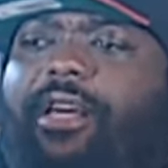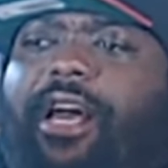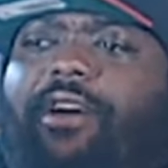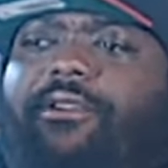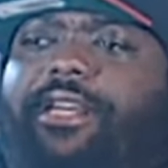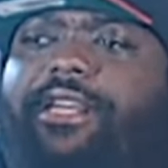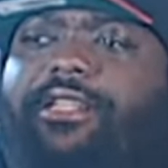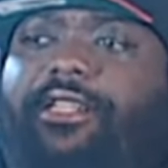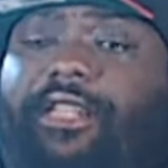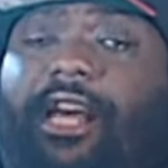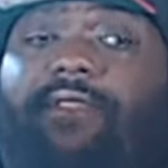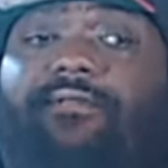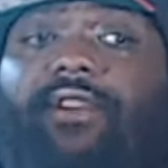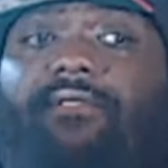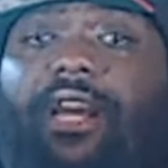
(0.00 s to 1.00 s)
How is it? Because
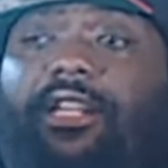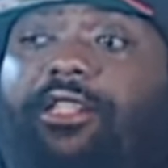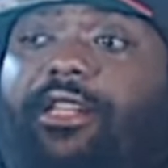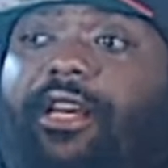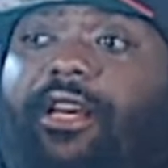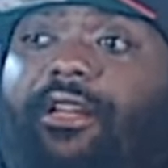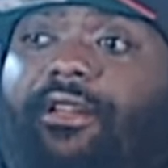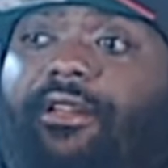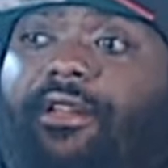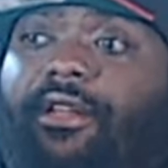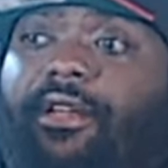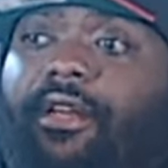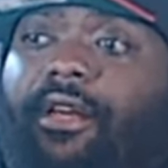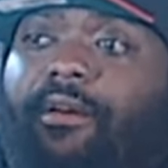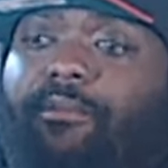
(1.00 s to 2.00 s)
I've never actually had it.
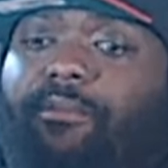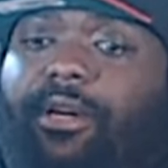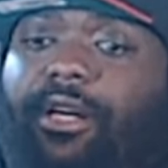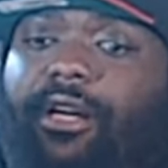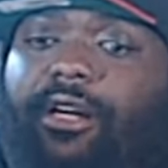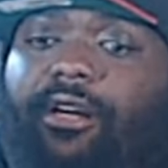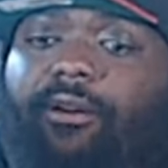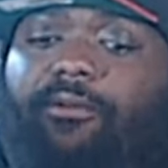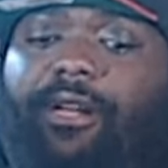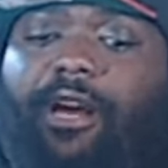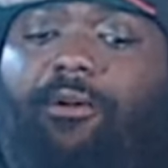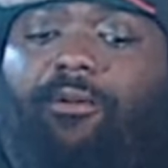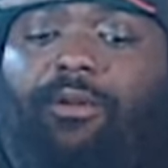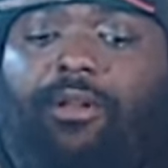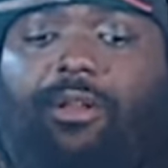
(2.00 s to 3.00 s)
But
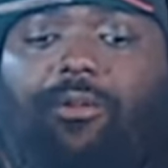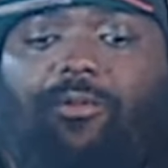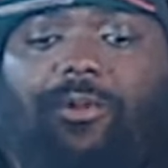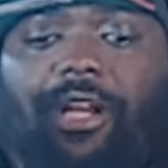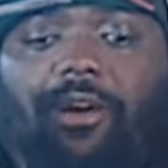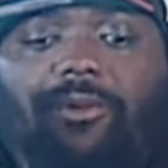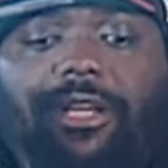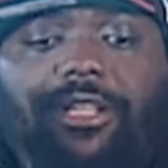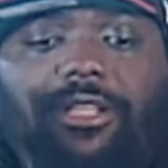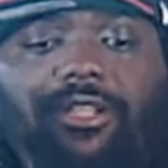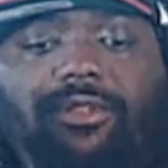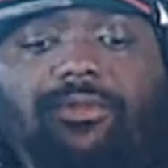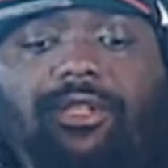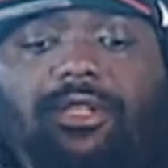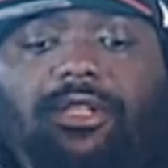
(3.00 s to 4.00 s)
when I went
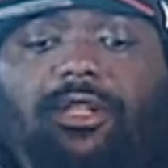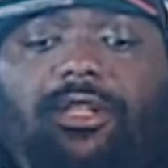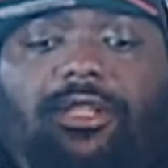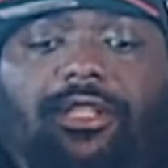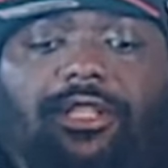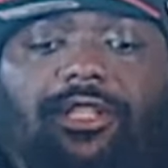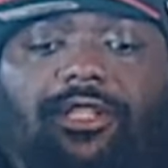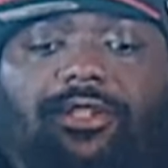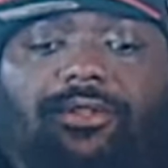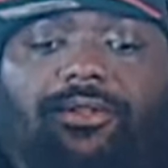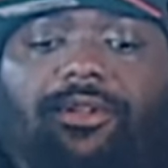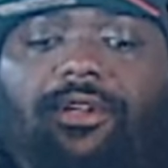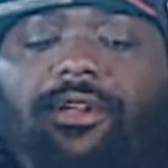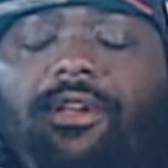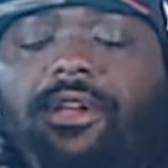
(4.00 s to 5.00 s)
to the
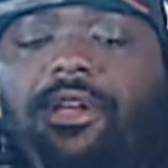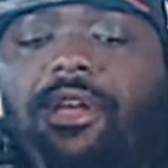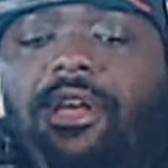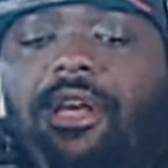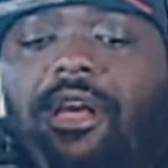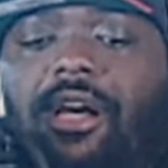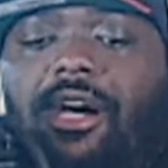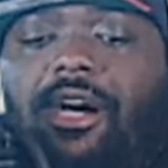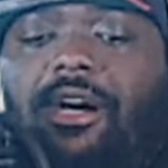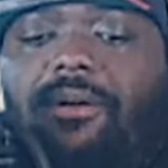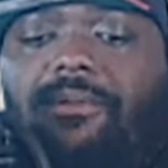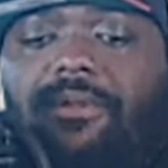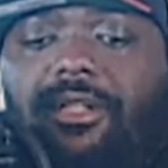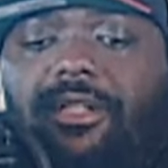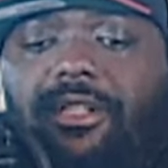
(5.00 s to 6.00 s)
store,
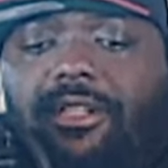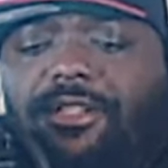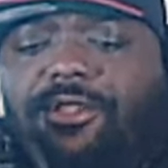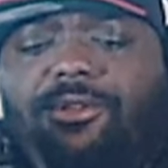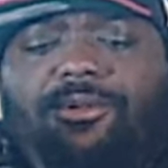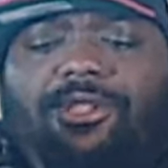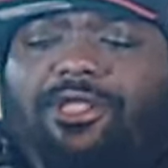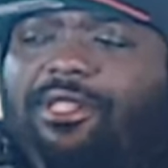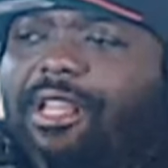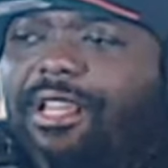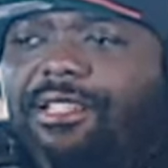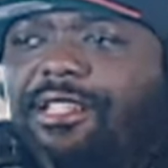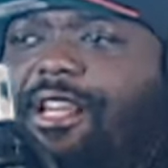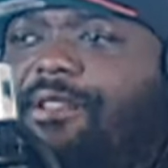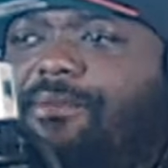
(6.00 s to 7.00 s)
dude was
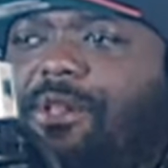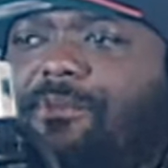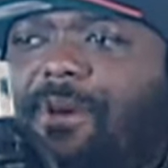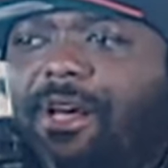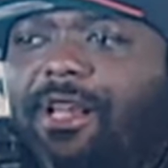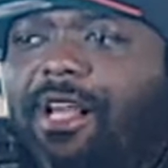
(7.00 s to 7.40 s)
like telling me about it.